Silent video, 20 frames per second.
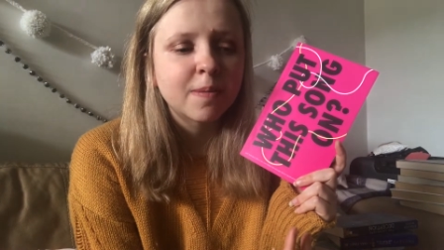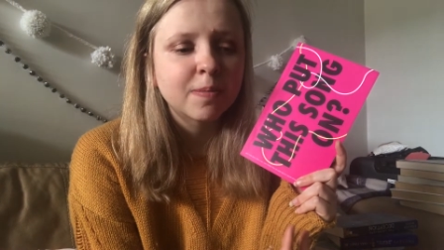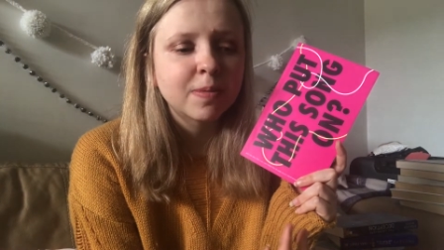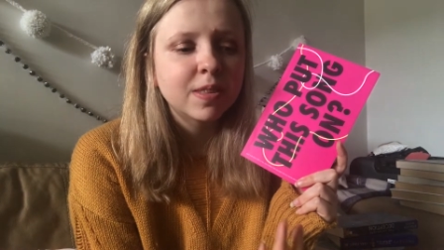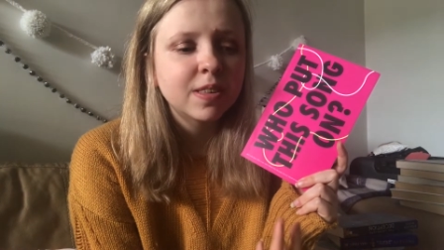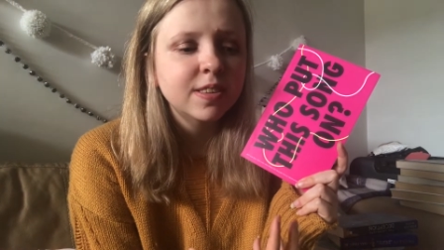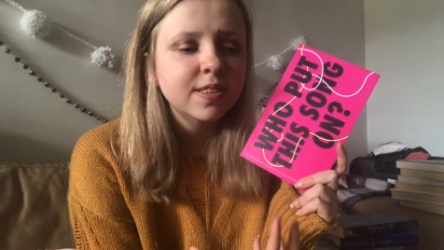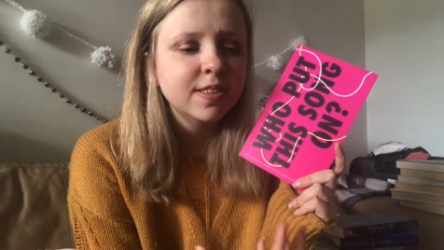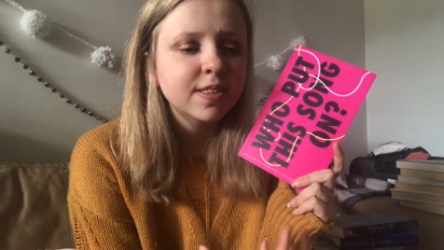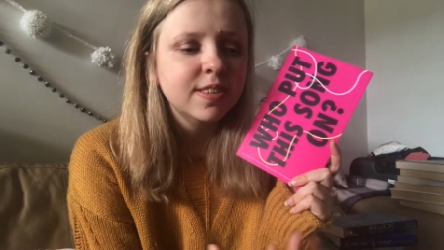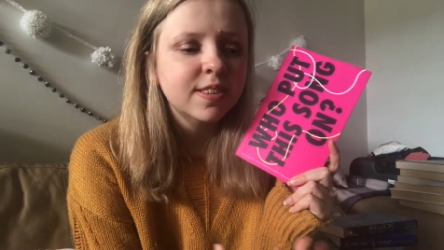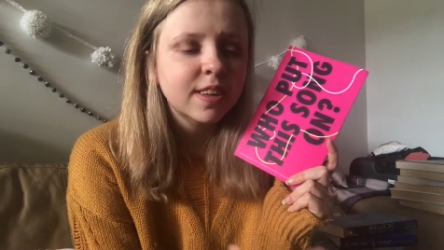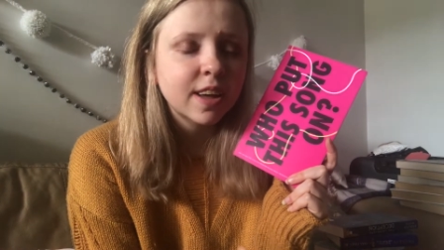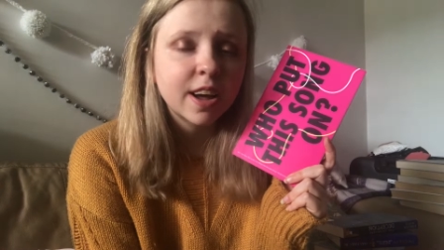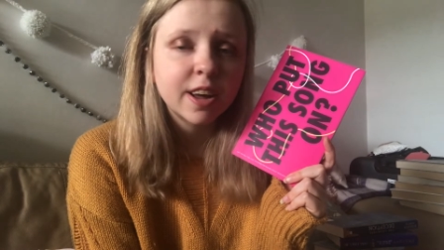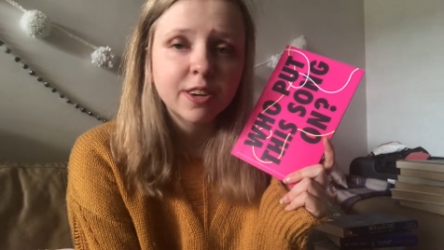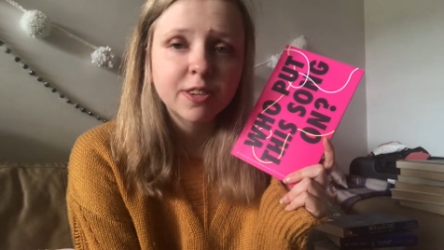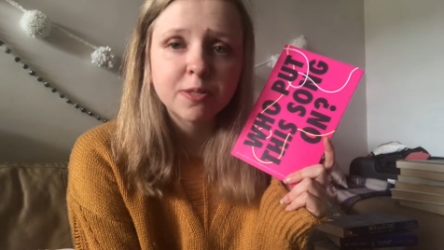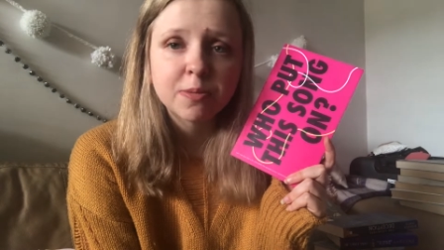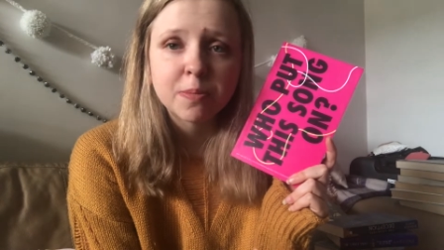This is
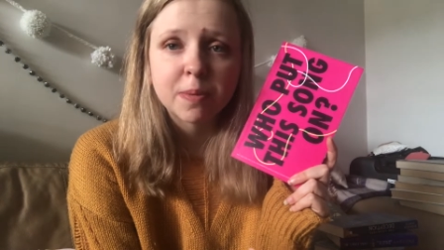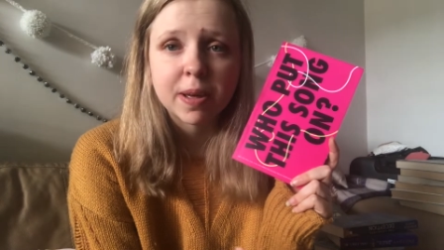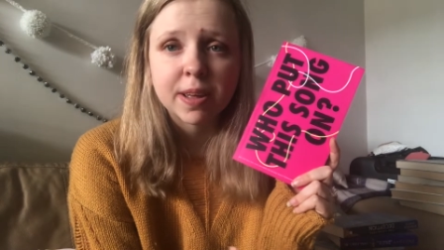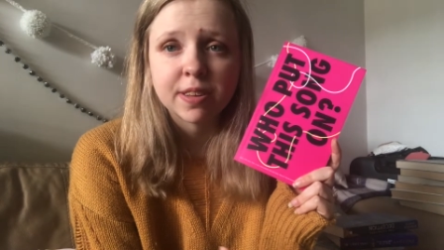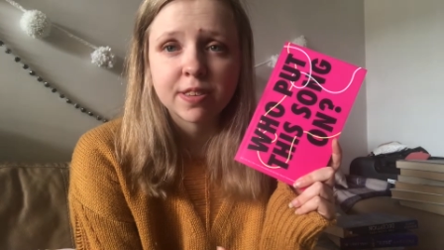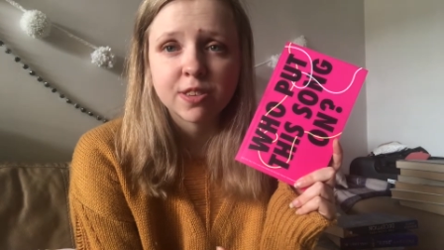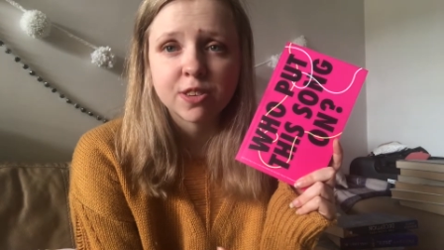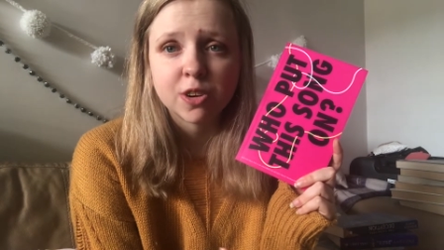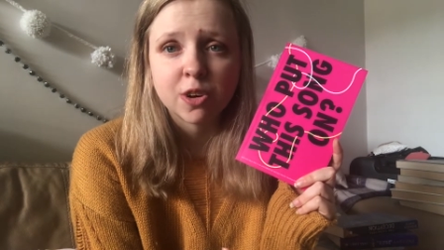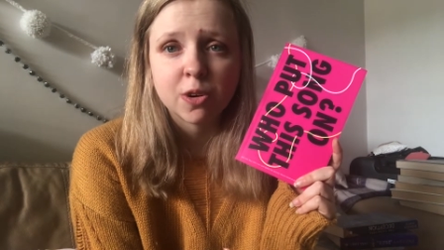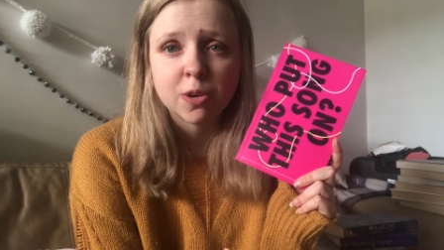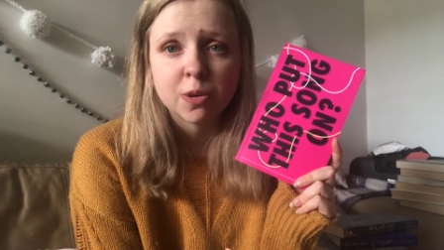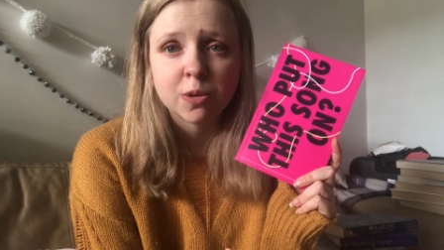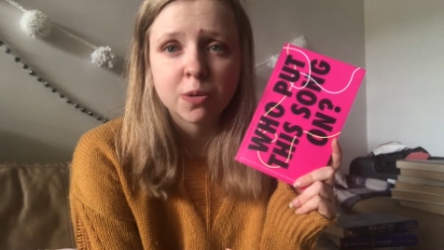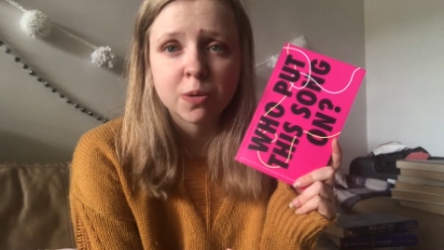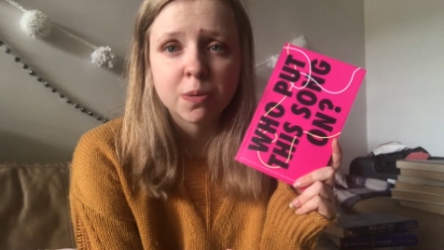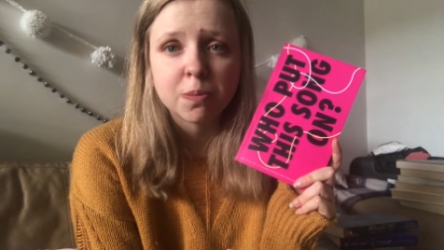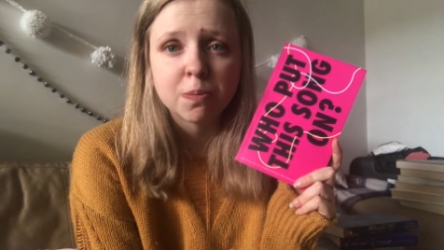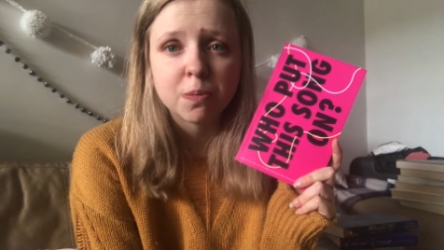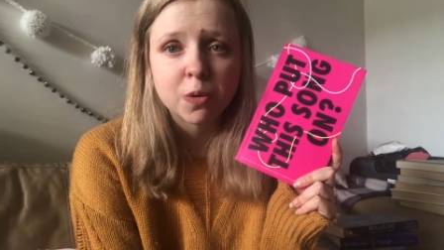kind of based
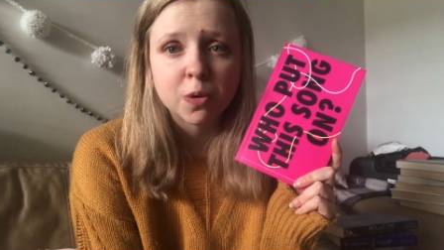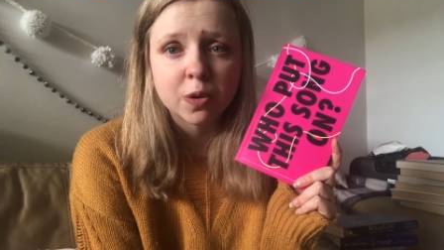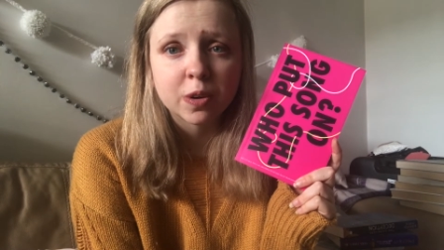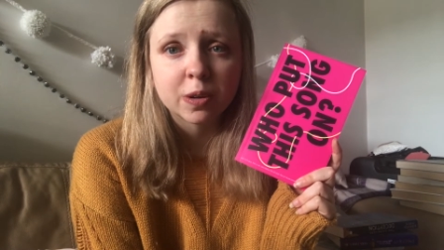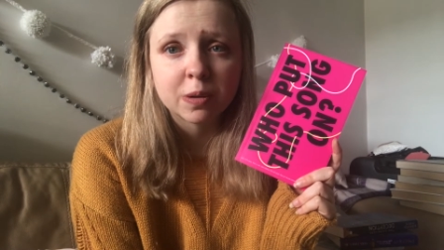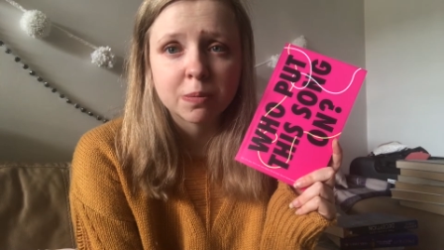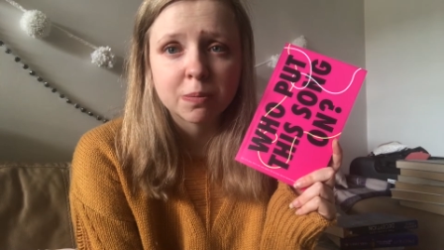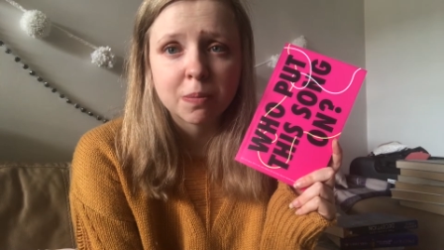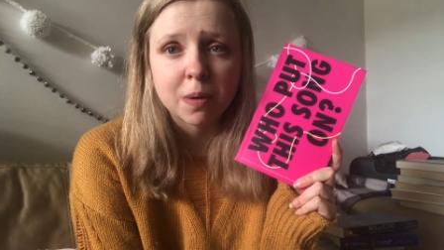on Morgan